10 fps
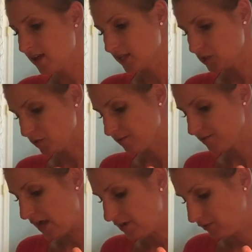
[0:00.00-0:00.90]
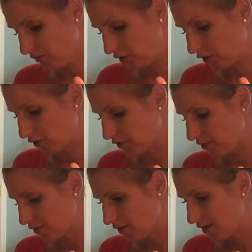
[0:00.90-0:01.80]
And so the 5 of
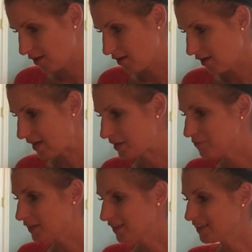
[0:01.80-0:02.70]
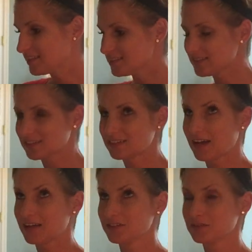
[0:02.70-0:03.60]
Earth, and I feel like this
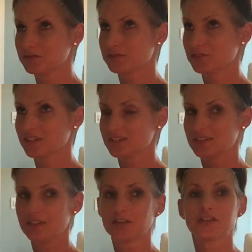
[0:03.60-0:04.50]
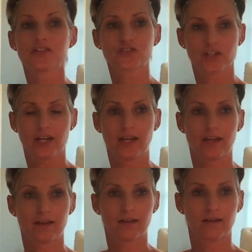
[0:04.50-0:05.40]
kind of is
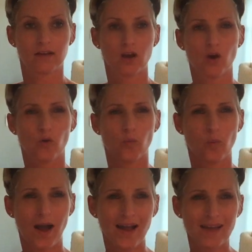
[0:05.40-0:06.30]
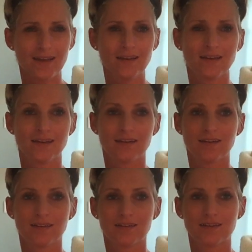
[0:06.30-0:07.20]
illustrating why
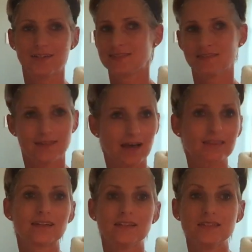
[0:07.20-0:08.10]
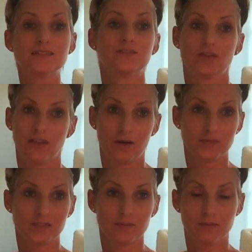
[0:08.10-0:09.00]
it's not that easy for
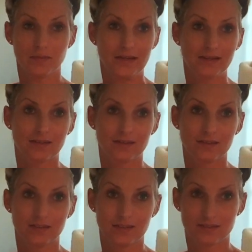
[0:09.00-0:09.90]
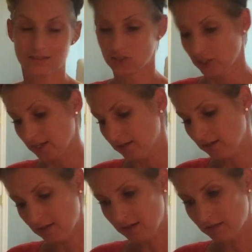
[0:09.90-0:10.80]
them to make the decision.
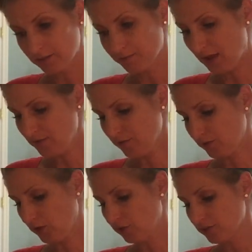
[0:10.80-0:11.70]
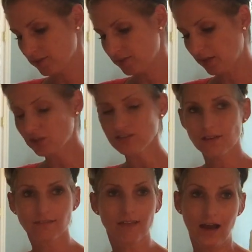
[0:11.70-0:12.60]
The 5 of Earth, there's
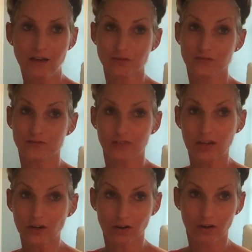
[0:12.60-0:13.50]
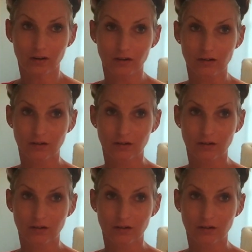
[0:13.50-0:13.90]
a lot of fear,